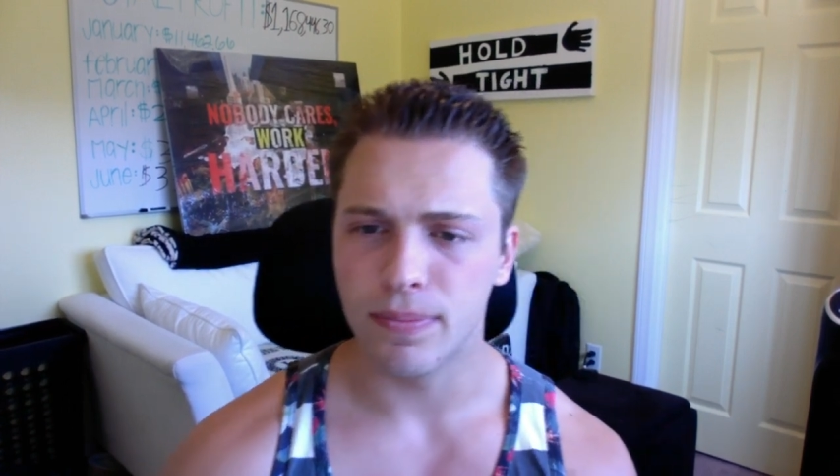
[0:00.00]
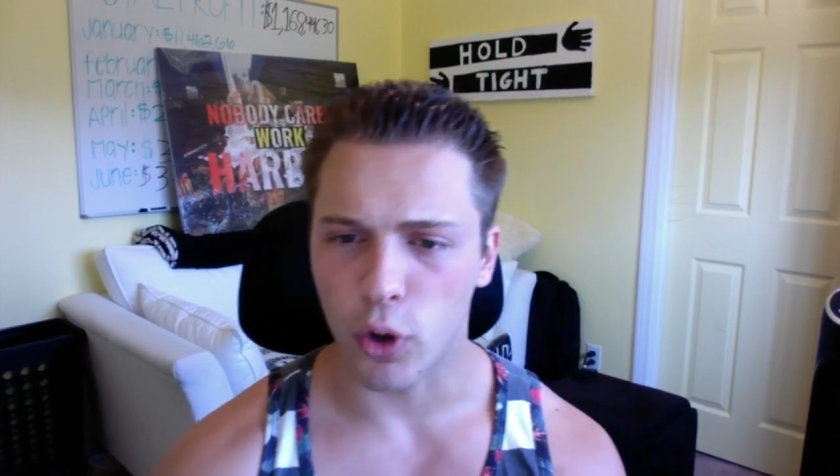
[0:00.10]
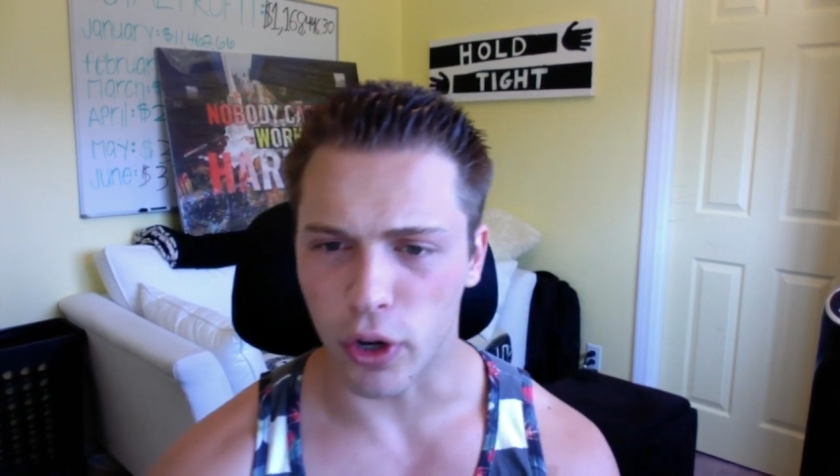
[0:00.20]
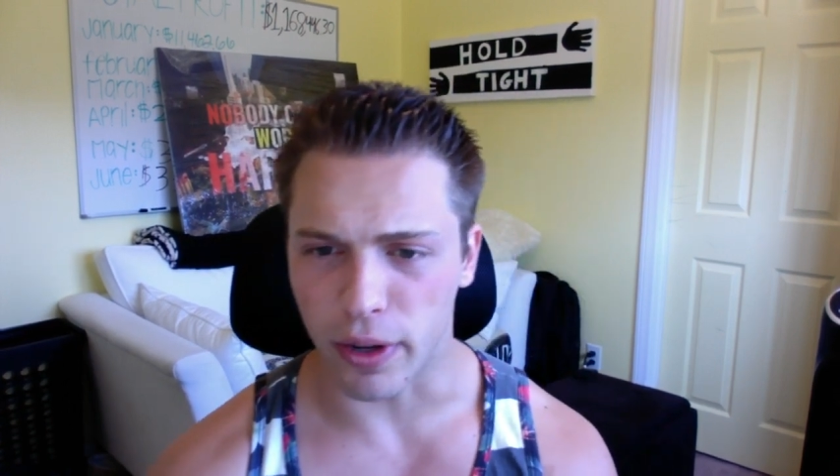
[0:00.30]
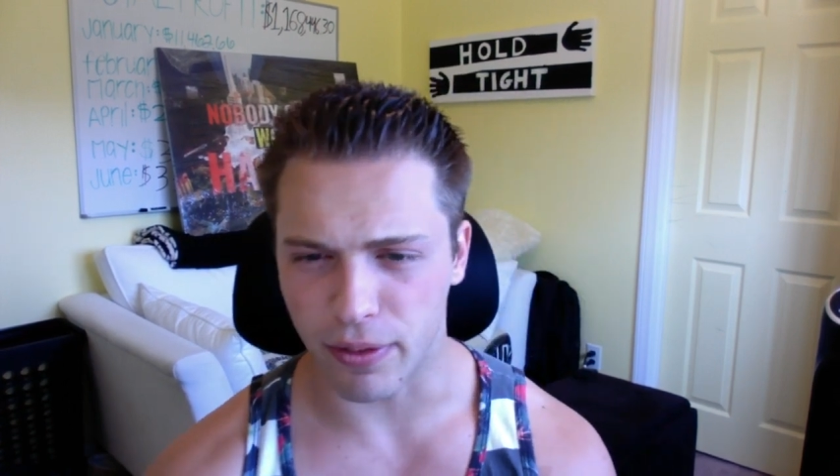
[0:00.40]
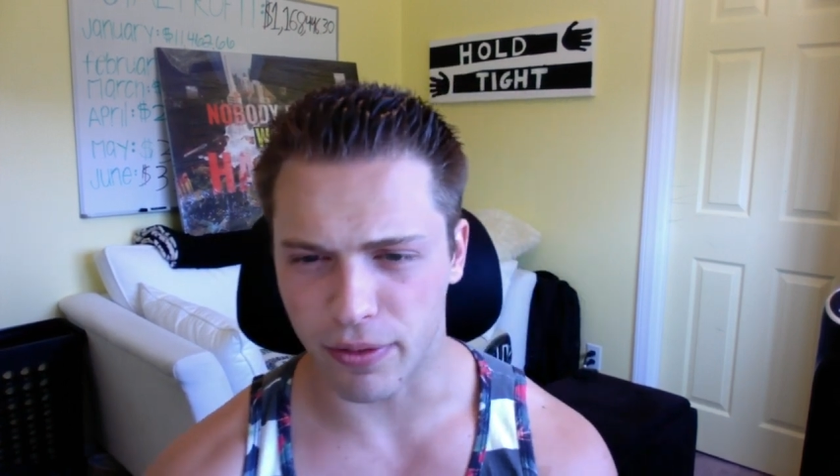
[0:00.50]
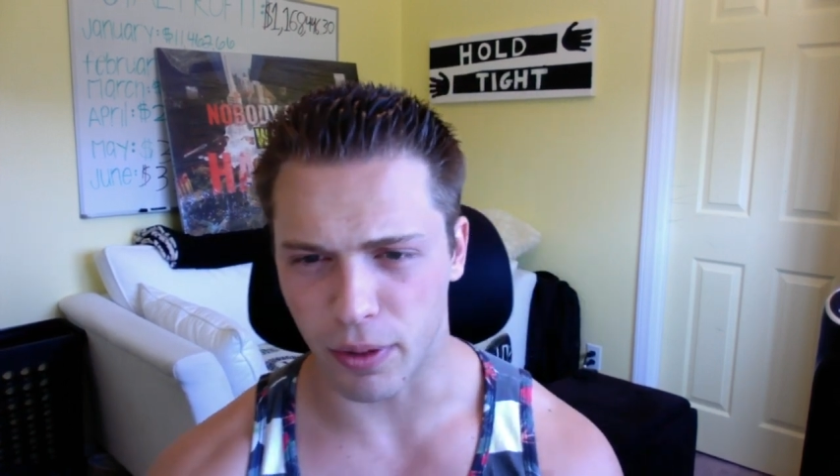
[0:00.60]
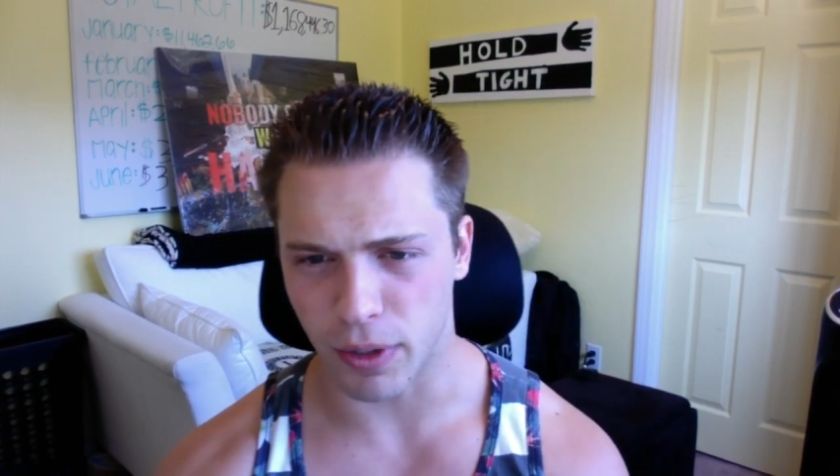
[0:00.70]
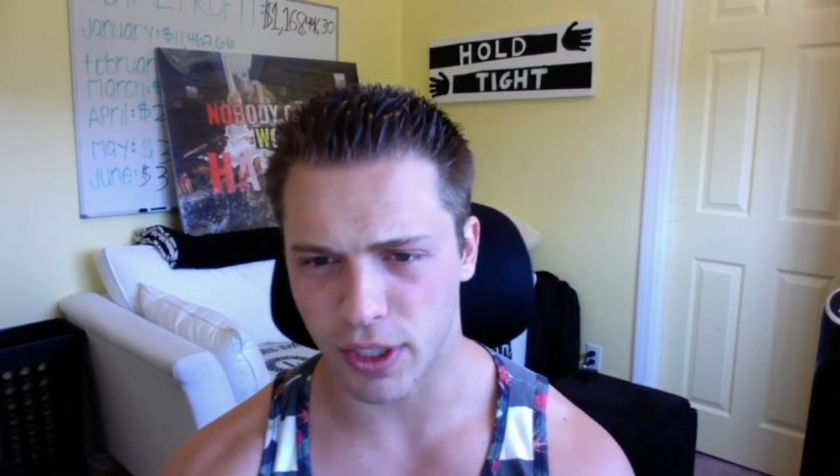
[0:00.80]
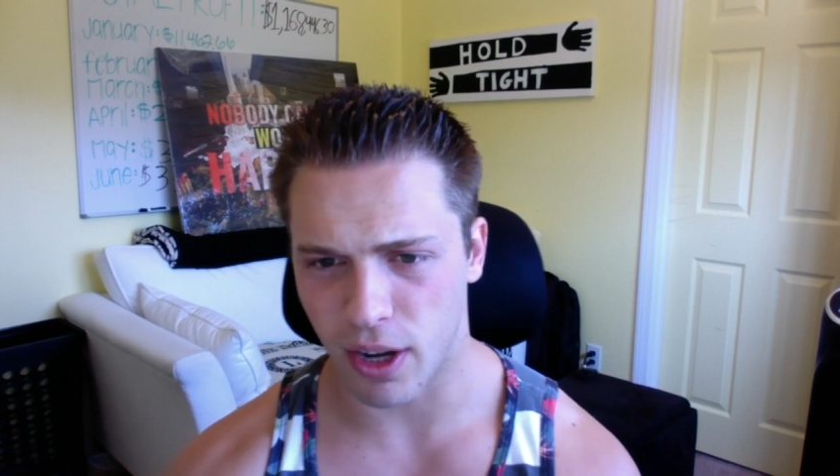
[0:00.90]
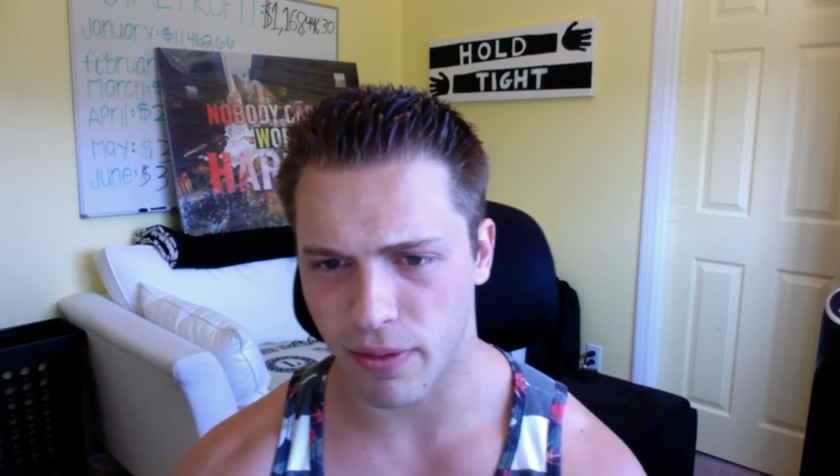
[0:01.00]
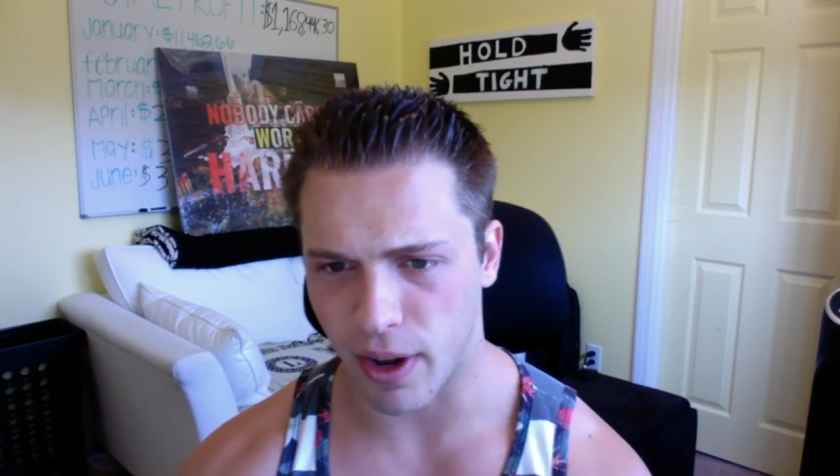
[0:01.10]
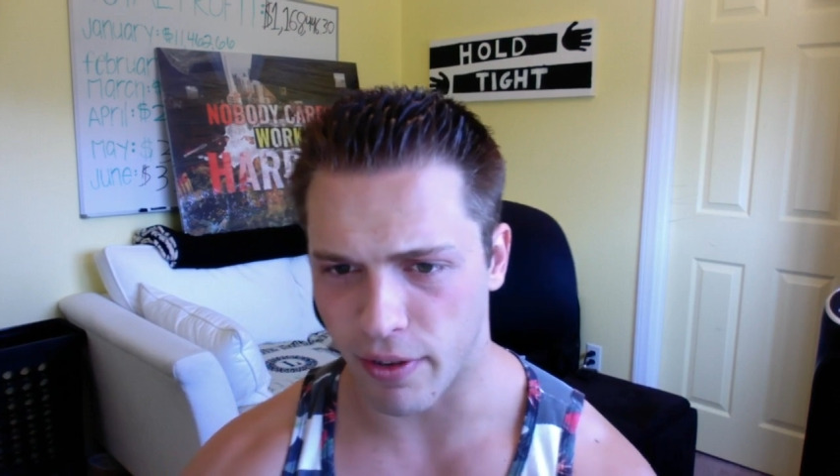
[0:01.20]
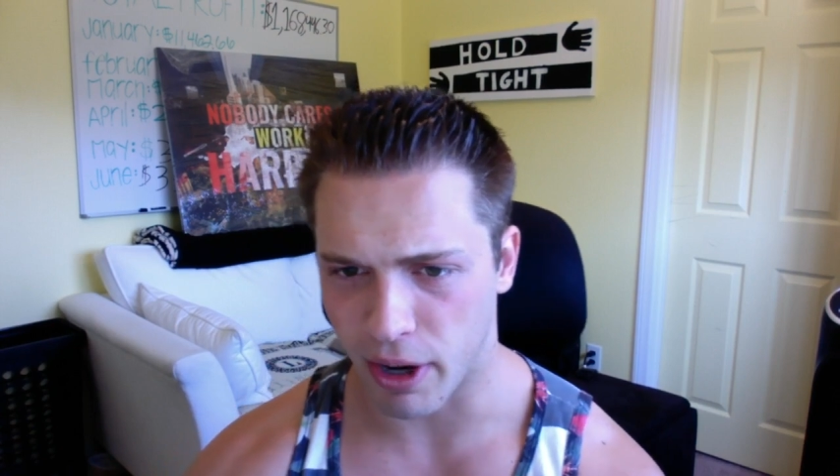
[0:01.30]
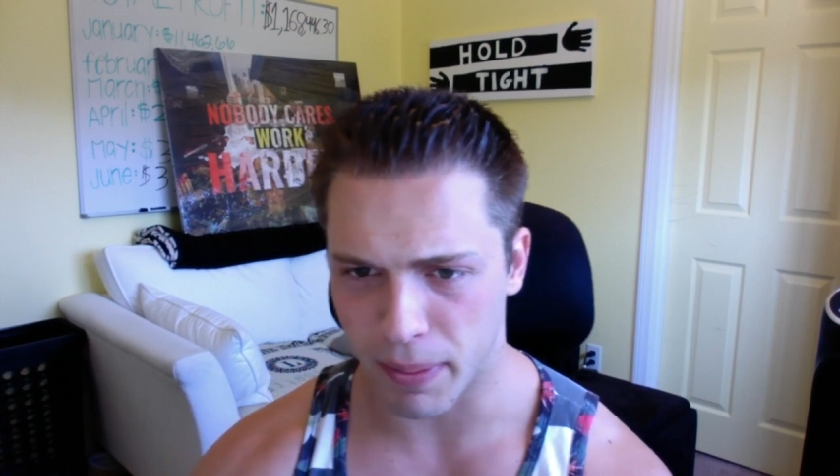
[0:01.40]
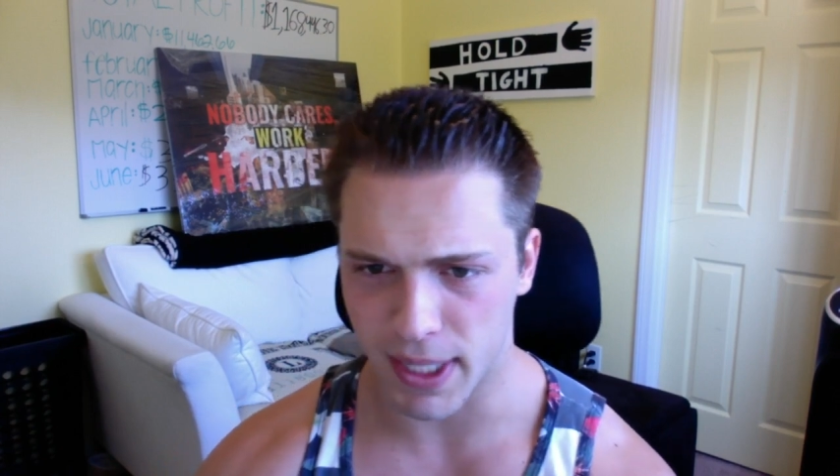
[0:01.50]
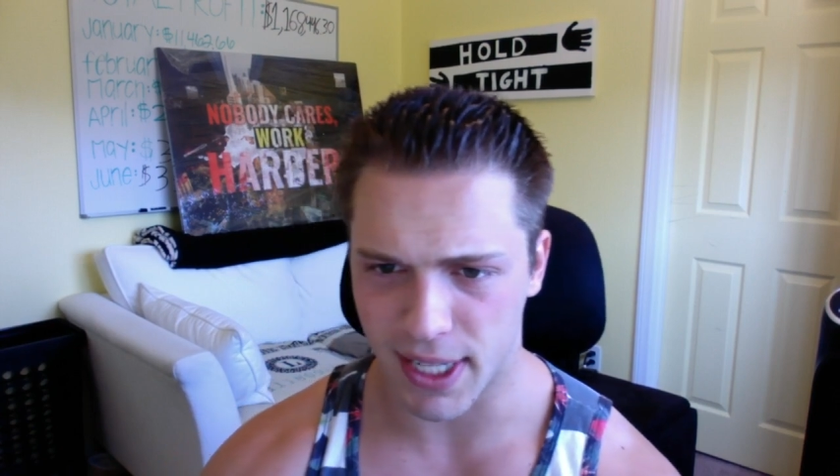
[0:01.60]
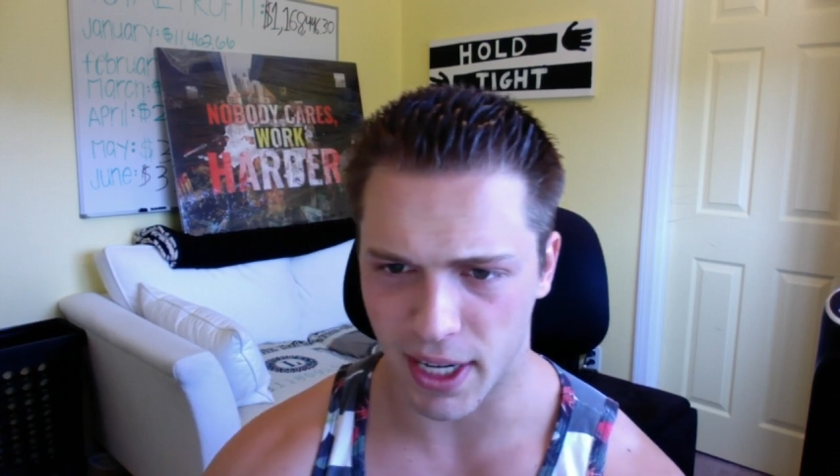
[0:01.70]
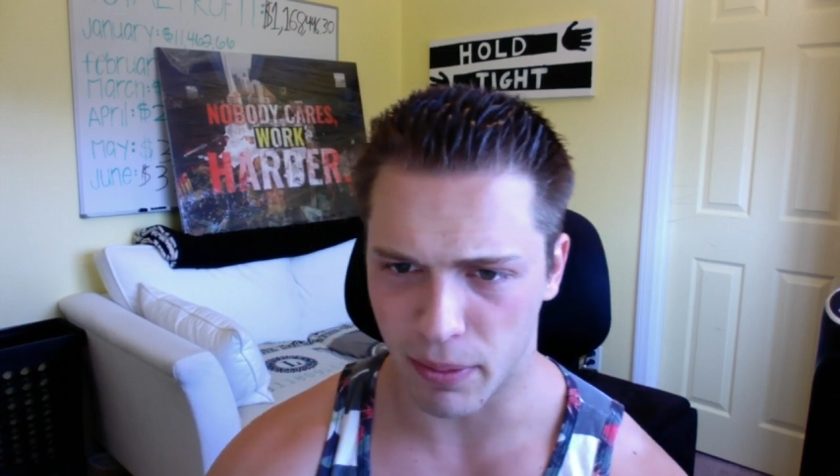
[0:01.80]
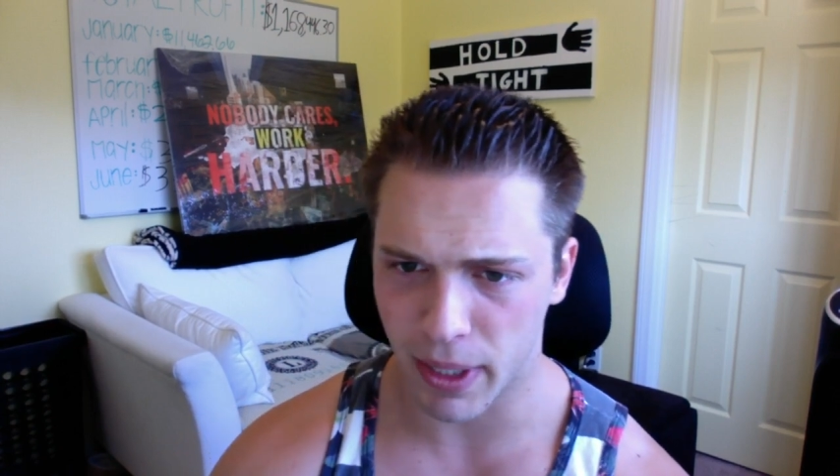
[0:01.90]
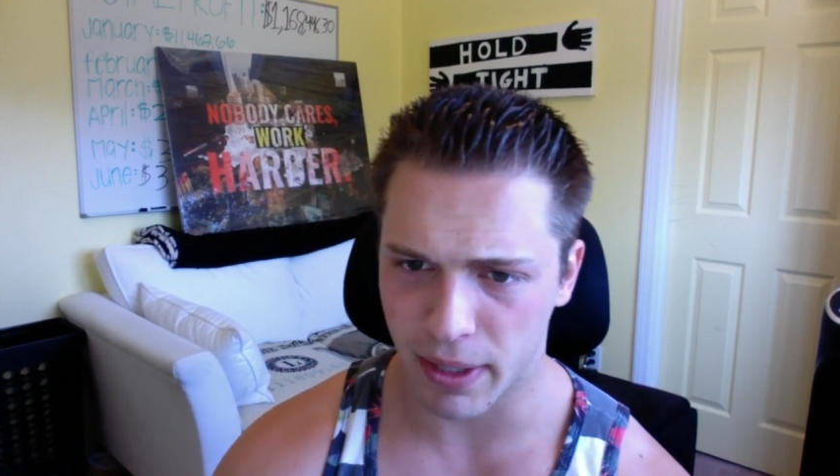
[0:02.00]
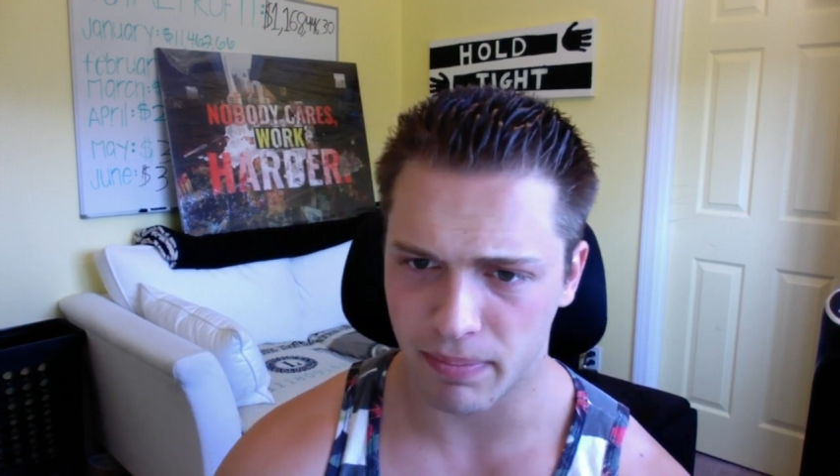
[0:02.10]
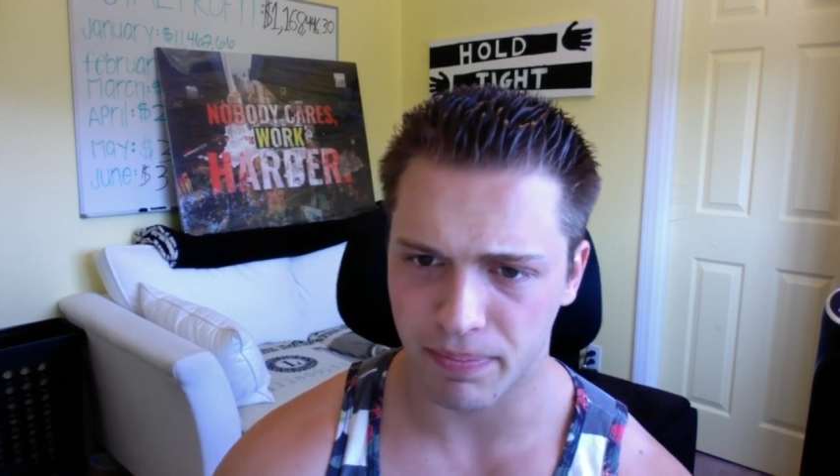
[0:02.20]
or you can fulfill them yourself. I'd recommend sending them in.